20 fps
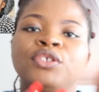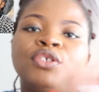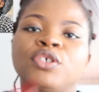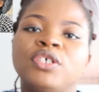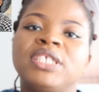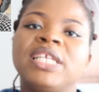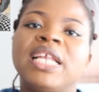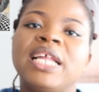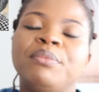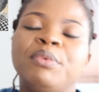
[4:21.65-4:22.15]

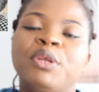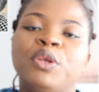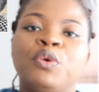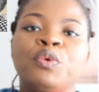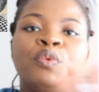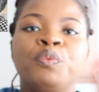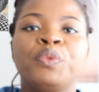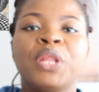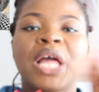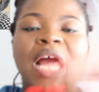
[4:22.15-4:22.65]
just let me
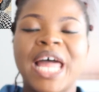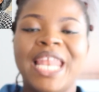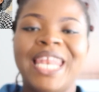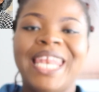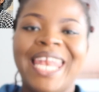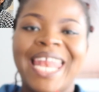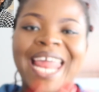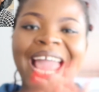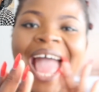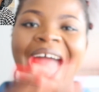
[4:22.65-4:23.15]
know,
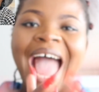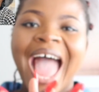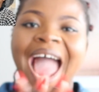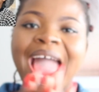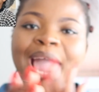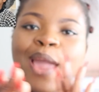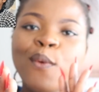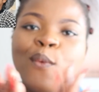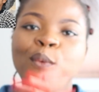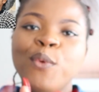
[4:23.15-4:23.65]
and
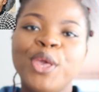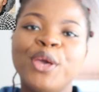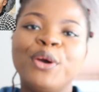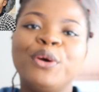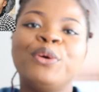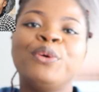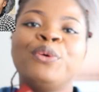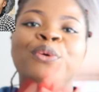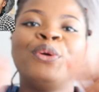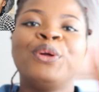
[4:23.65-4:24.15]
I
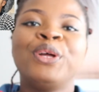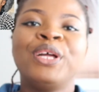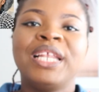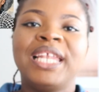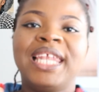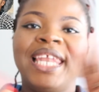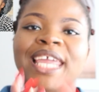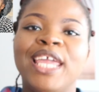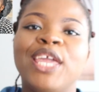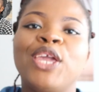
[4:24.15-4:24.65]
will
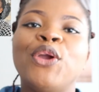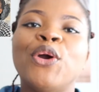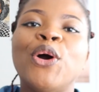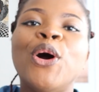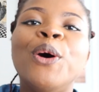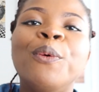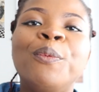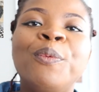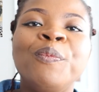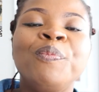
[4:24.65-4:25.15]
link you
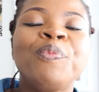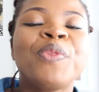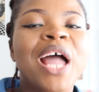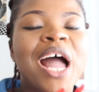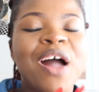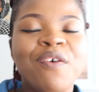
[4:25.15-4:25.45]
up.